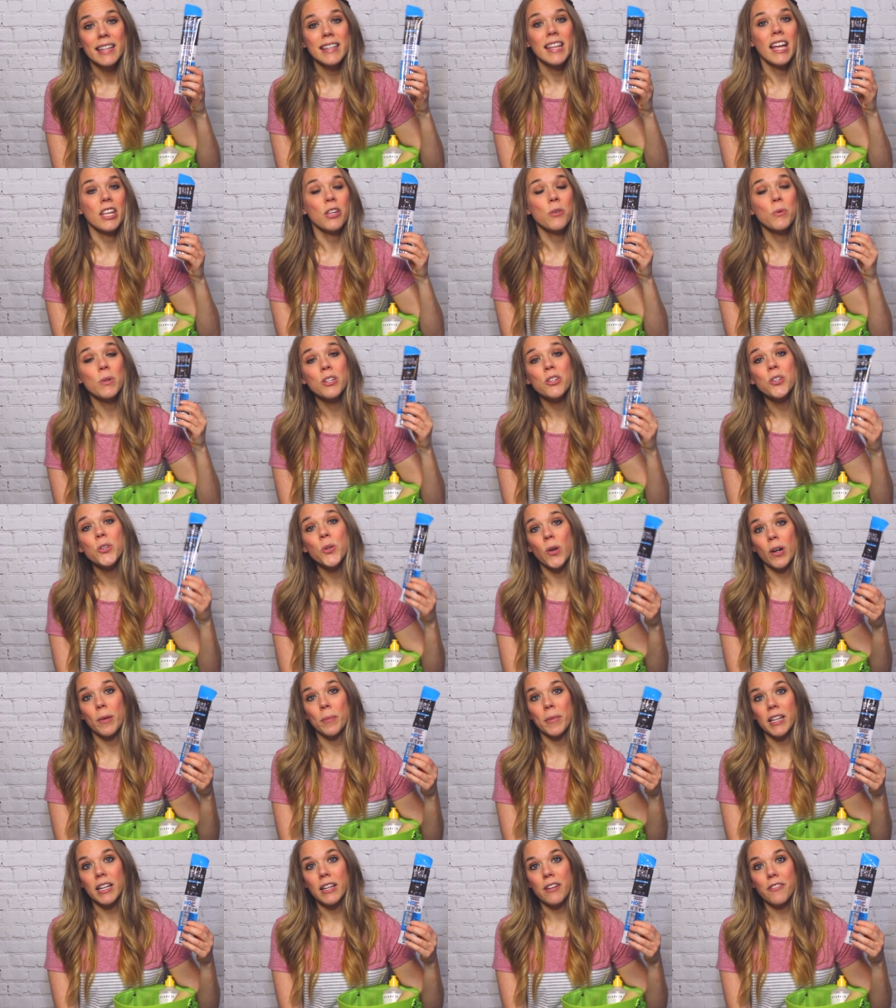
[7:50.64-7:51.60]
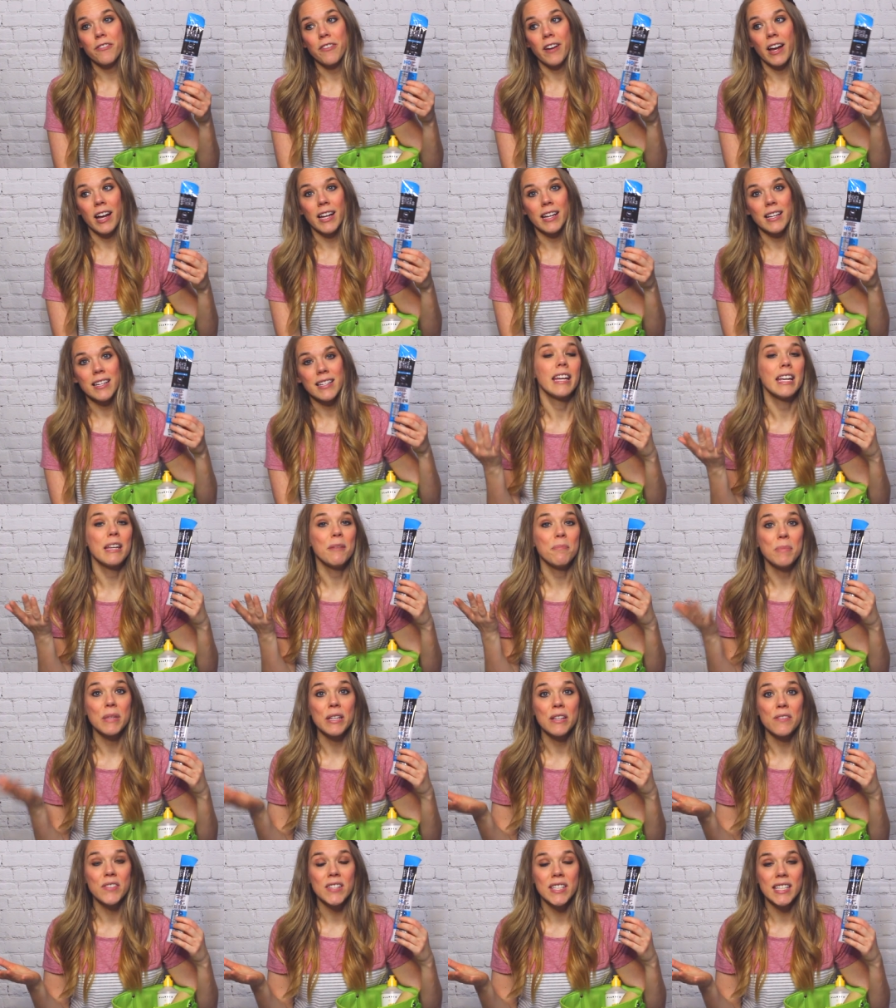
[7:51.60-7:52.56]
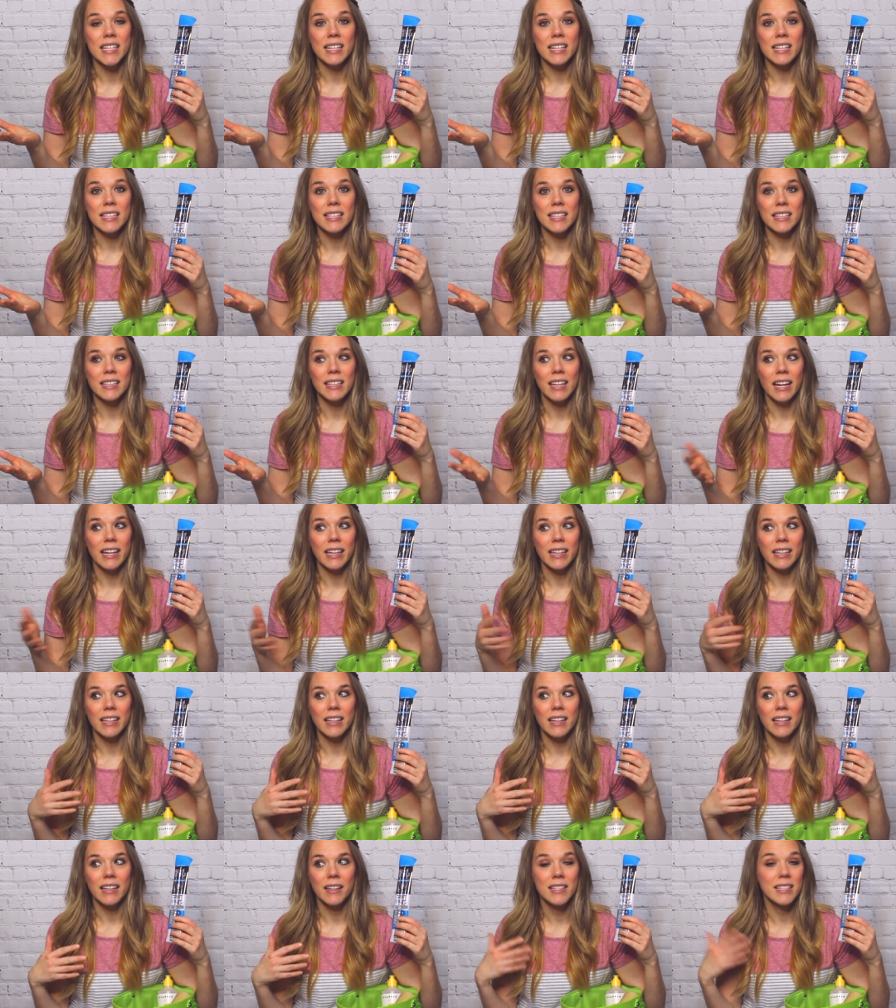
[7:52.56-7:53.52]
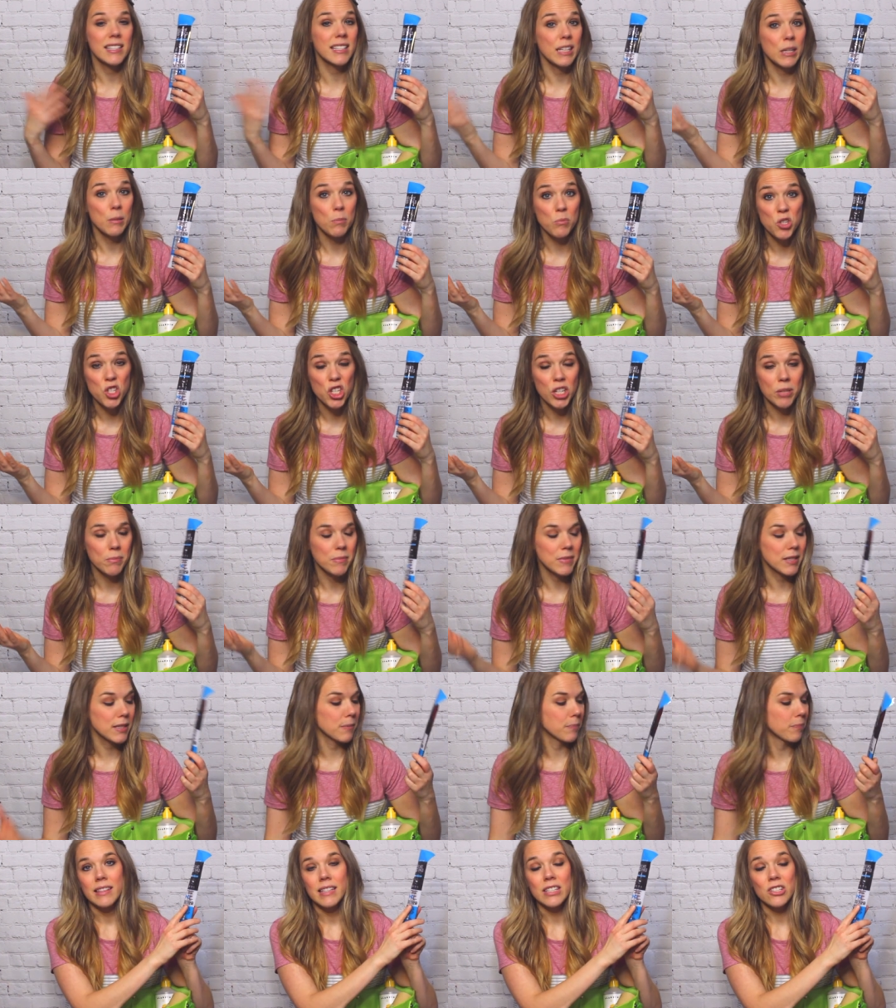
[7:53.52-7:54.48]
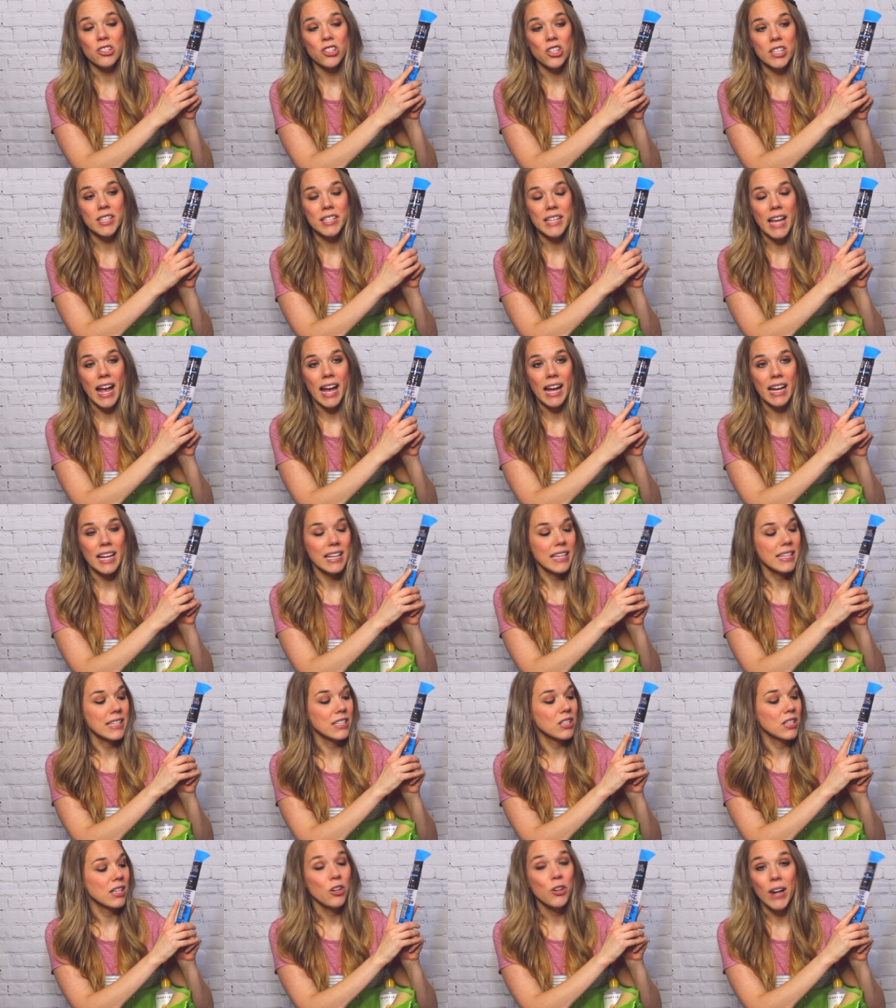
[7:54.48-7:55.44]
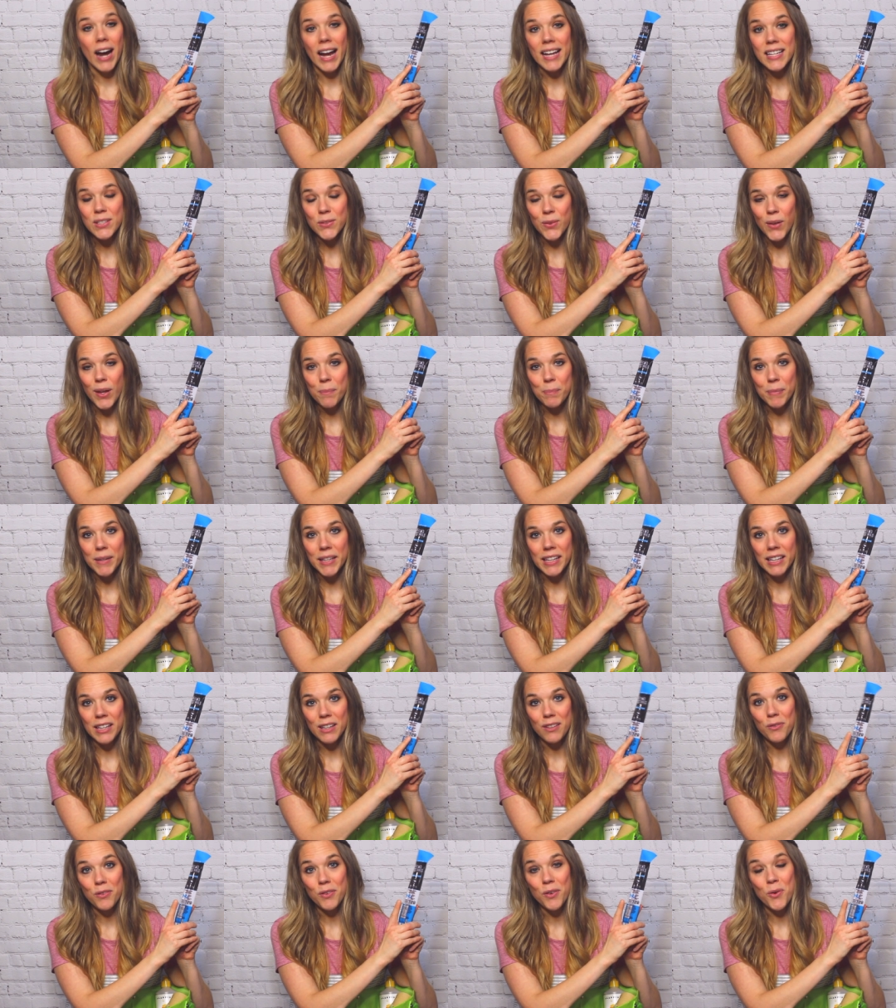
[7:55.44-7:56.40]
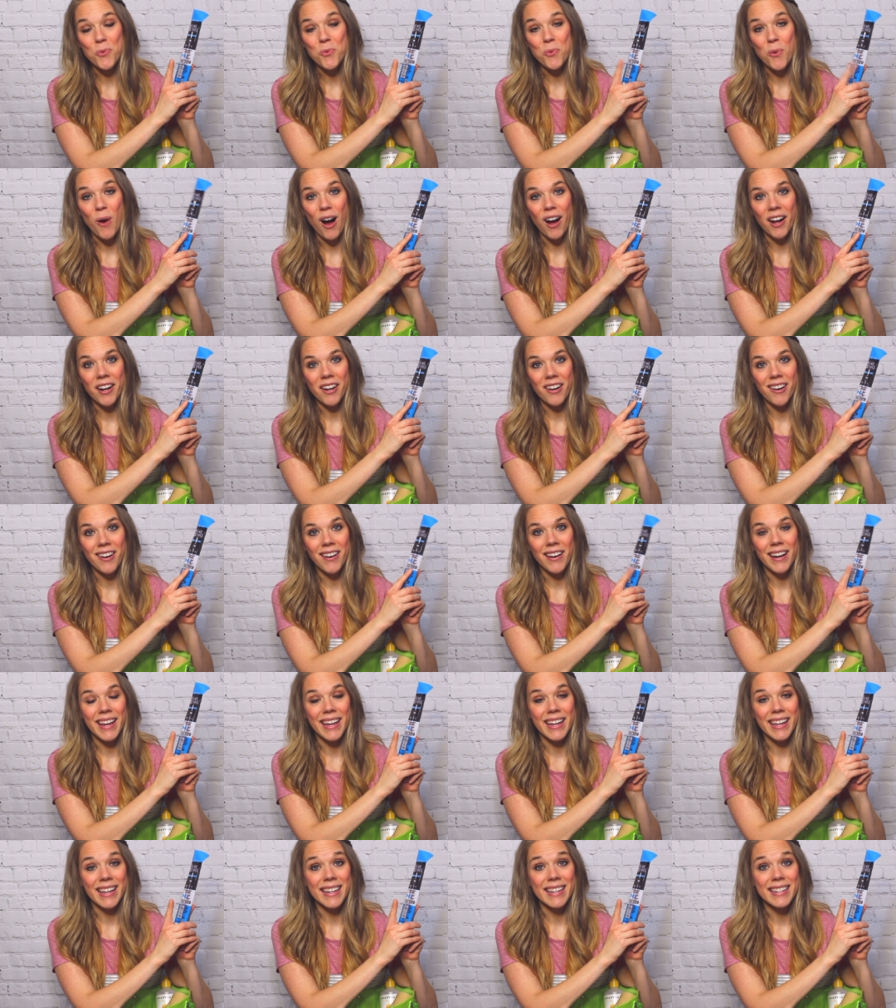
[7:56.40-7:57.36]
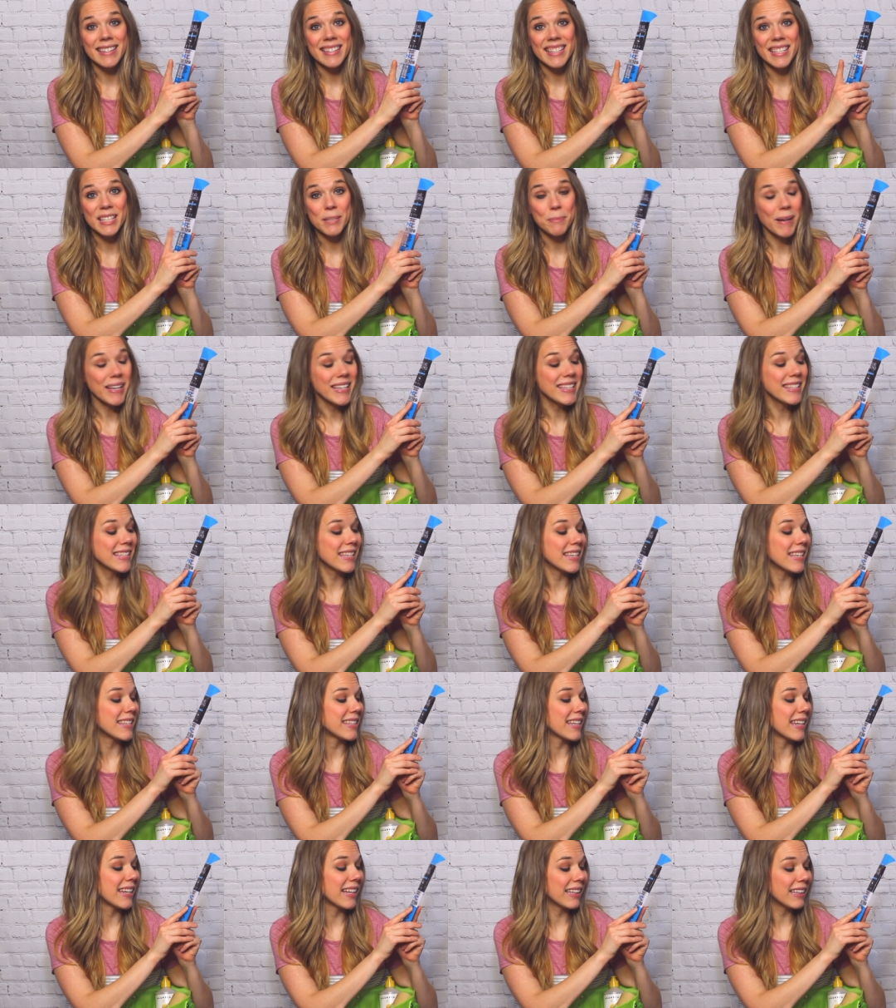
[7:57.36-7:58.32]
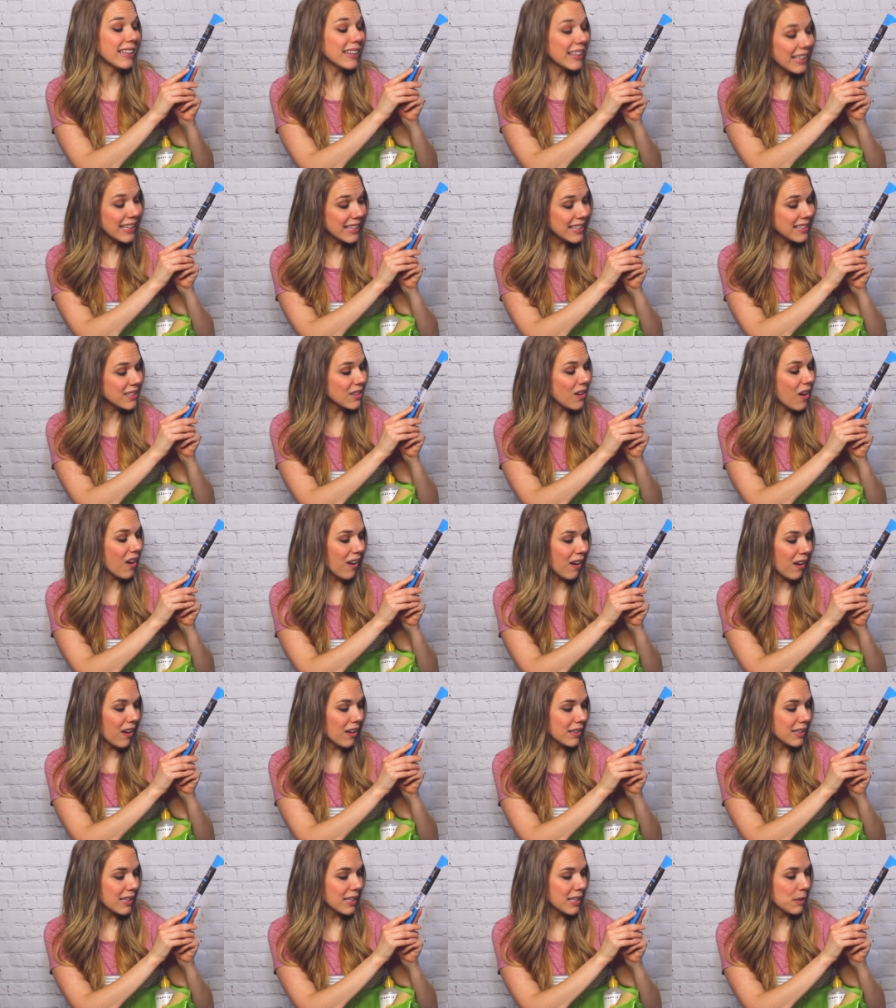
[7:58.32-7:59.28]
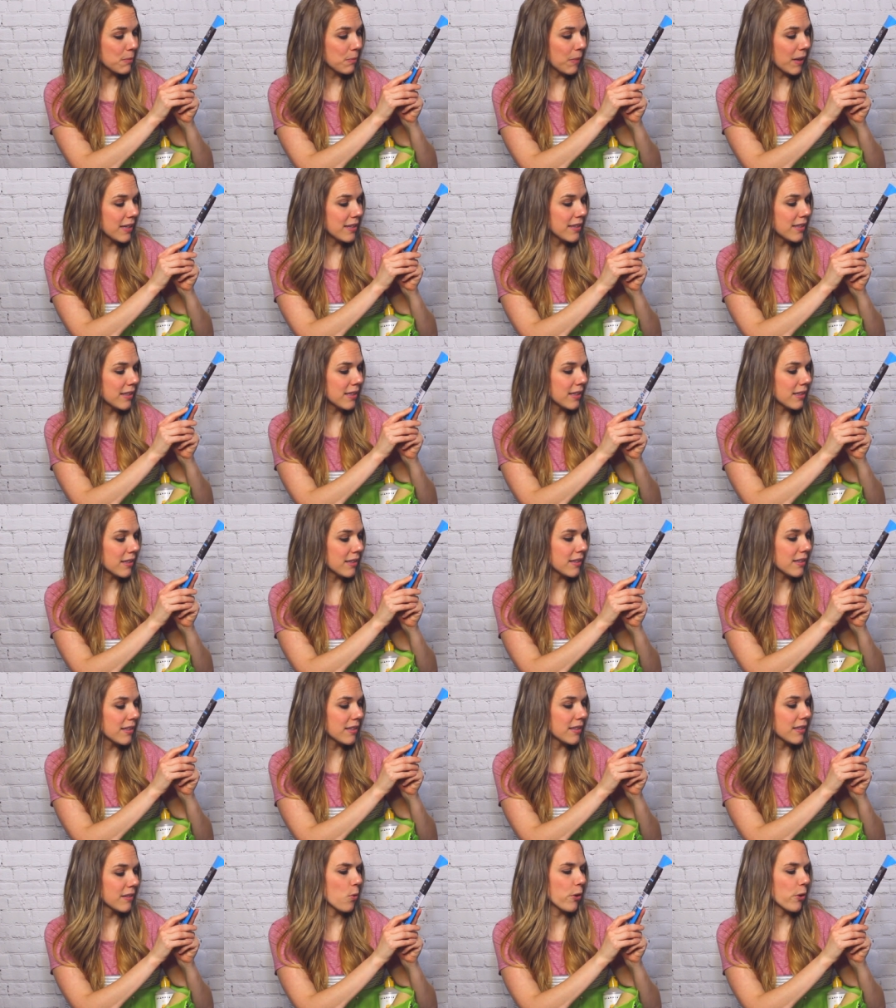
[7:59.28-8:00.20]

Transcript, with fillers: that you would normally find in beef sticks like Slim Jims. This just has grass-fed beef, water, and spices, and it lists all the spices.